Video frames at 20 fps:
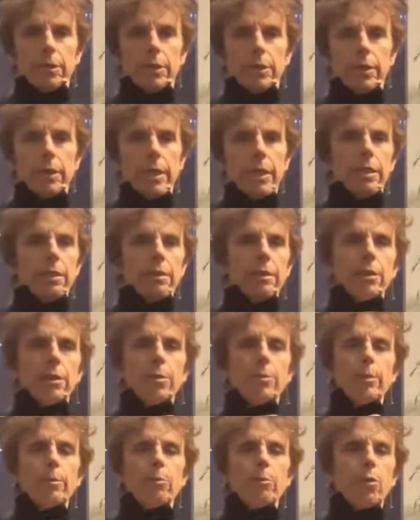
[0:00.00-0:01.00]
Inhale a
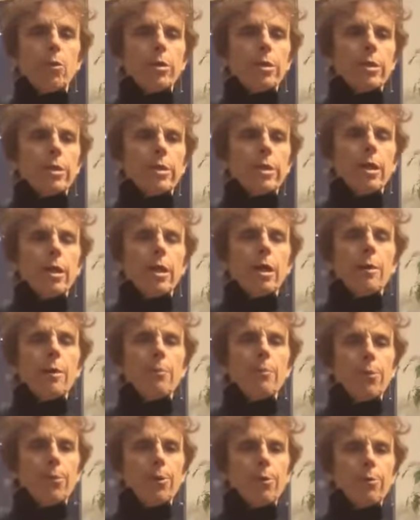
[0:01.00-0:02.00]
little bit more into the
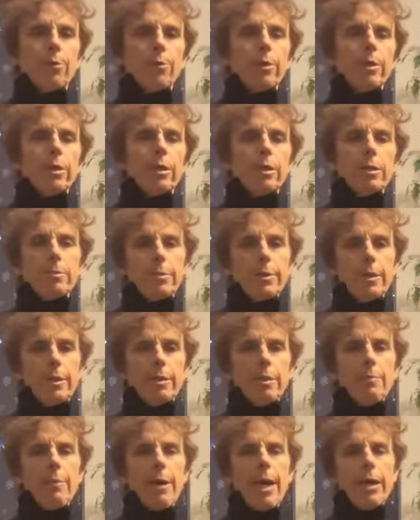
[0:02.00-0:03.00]
upper ribs
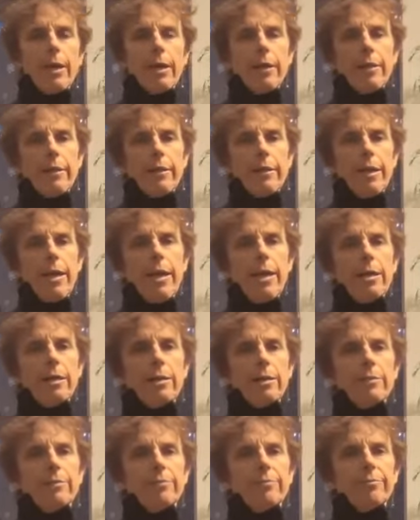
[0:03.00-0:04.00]
and the back of the neck.
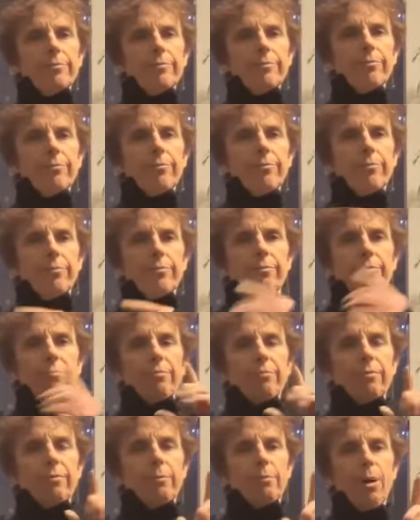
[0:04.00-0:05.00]

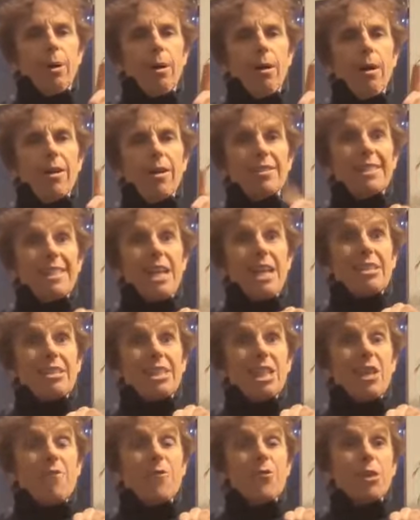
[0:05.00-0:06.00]
Pause. Now
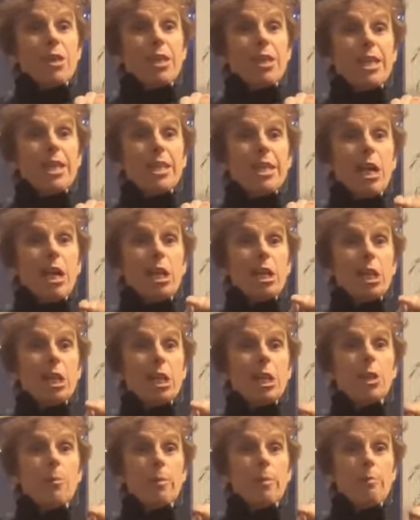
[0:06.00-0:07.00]
see if you can inhale a
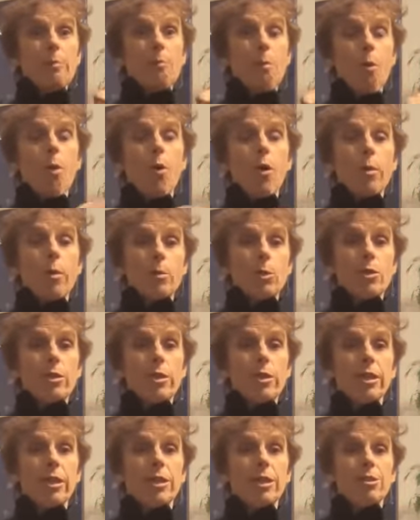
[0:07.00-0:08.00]
little bit more. I'm
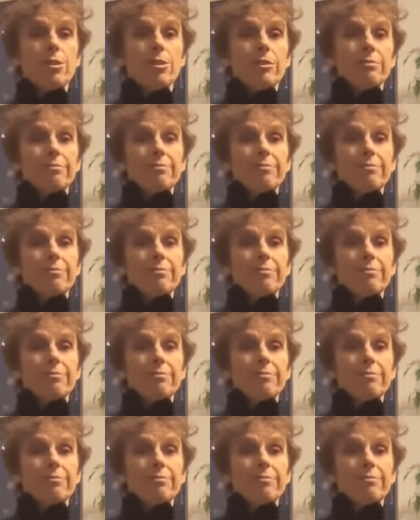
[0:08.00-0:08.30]
tricking you.